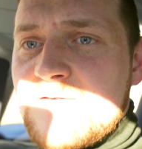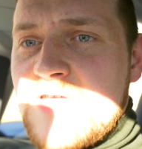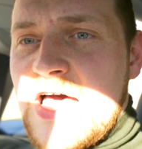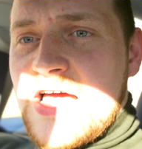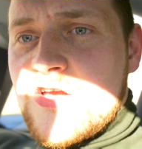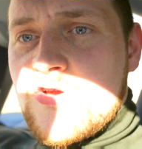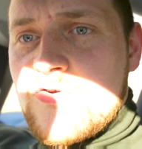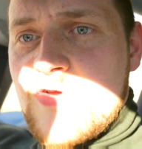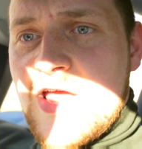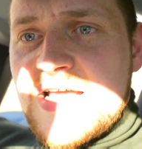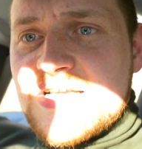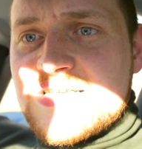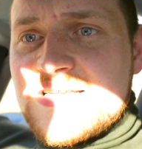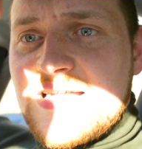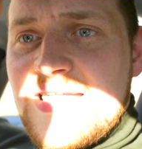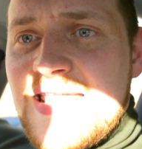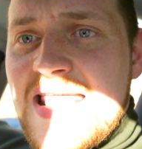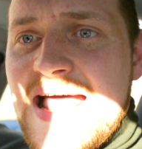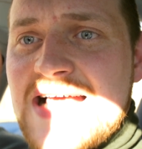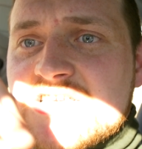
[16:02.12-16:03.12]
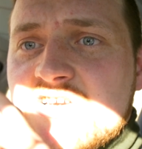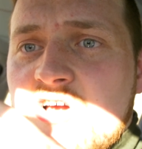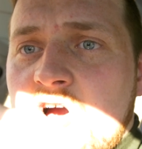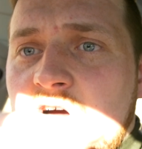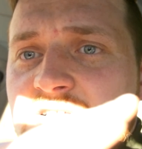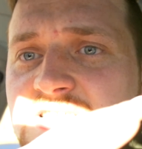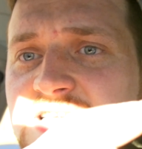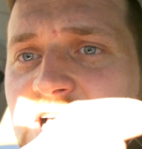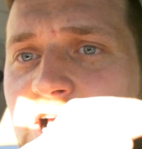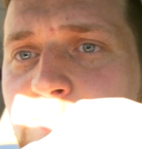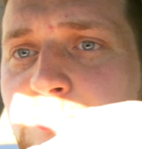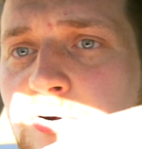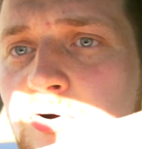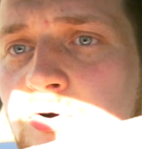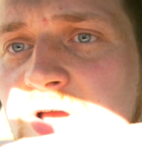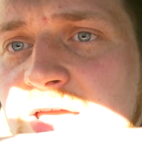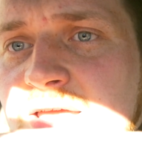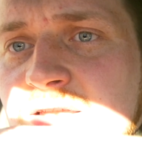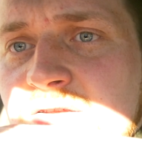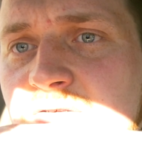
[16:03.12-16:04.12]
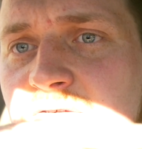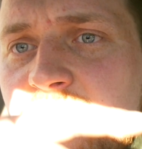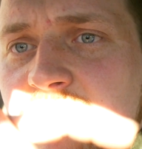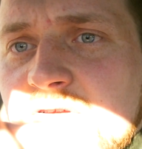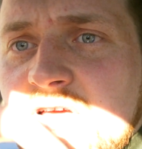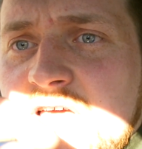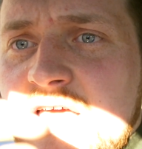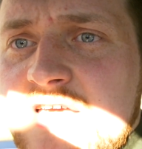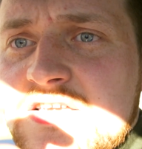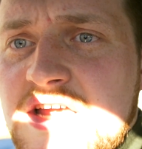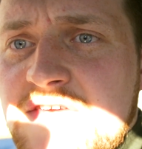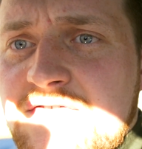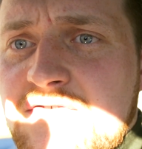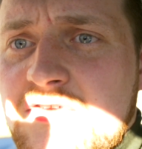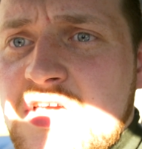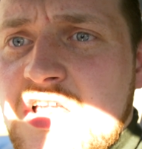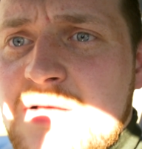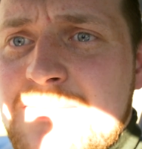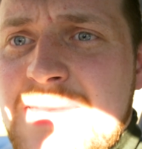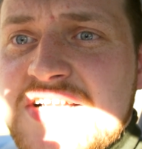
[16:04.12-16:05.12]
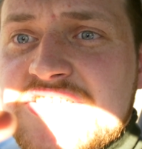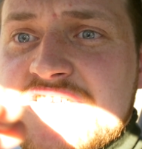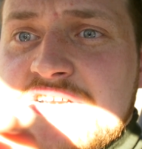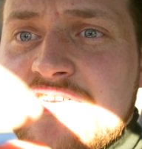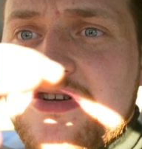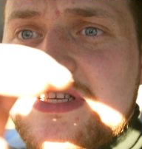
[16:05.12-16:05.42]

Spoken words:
That creates less contact point, if you can imagine,